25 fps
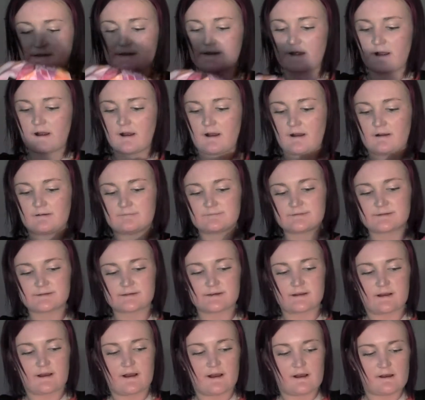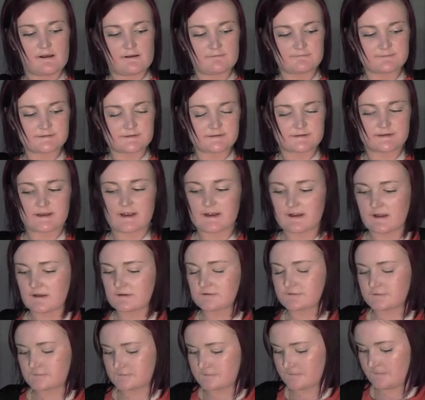love scarves. They
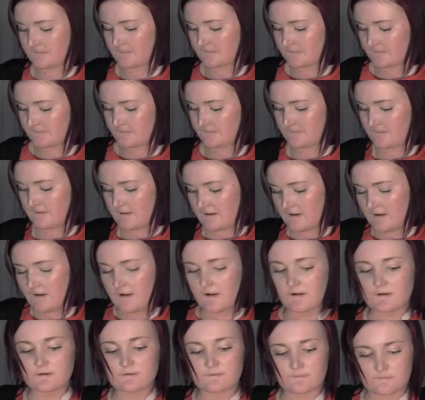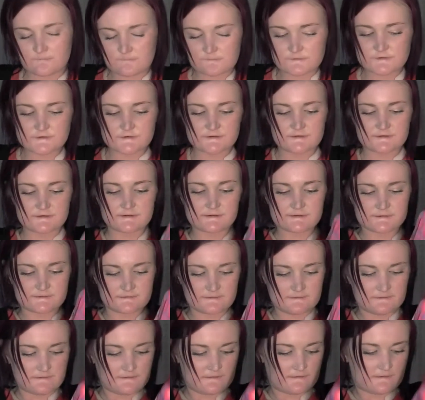are so
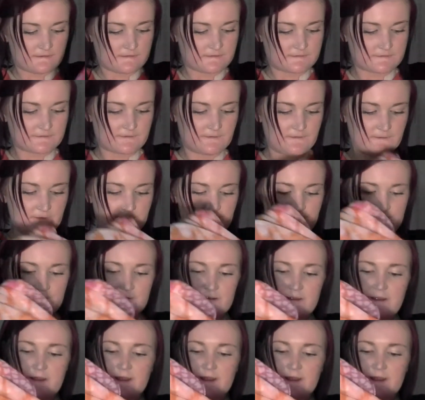gorgeous. So,